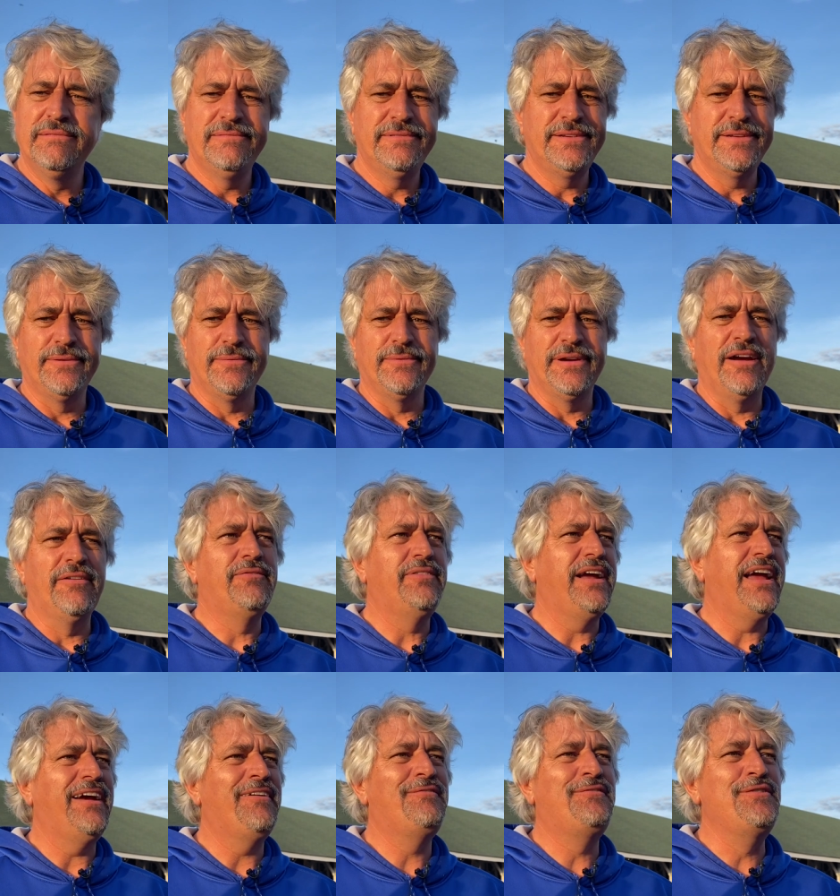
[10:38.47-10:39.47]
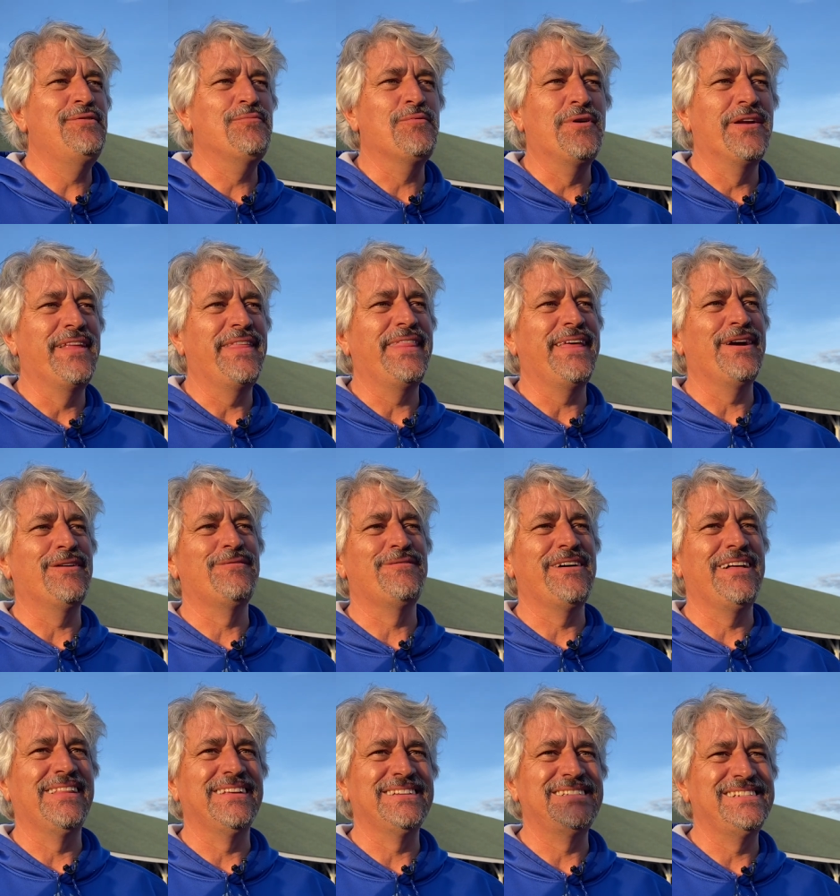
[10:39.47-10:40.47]
you know, every one of their
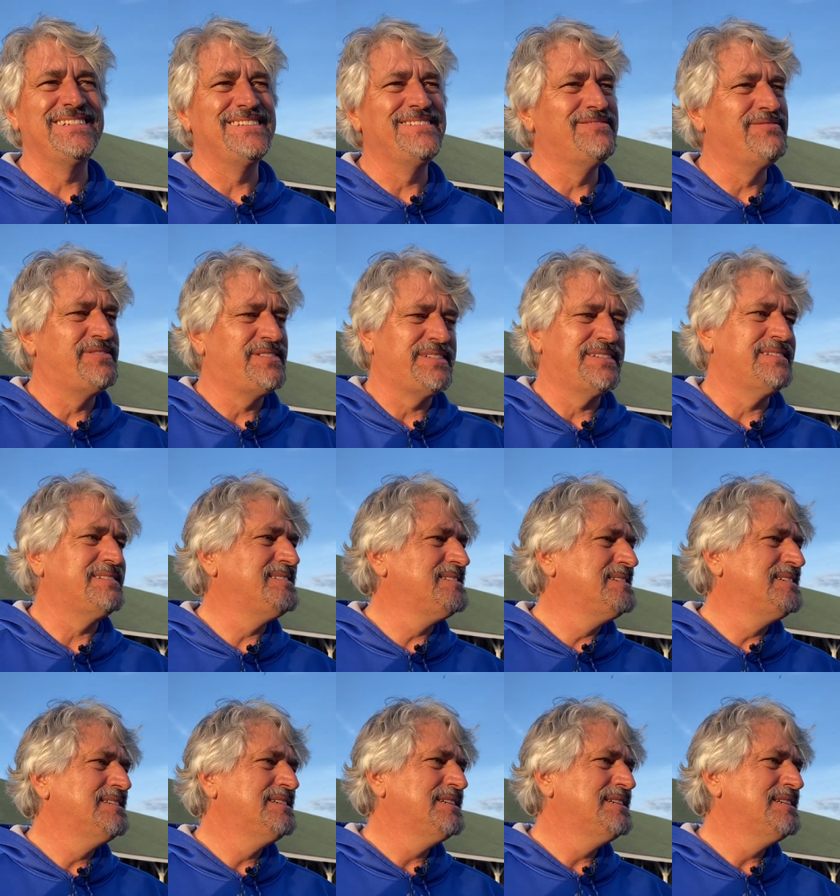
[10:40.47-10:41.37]
relatives, and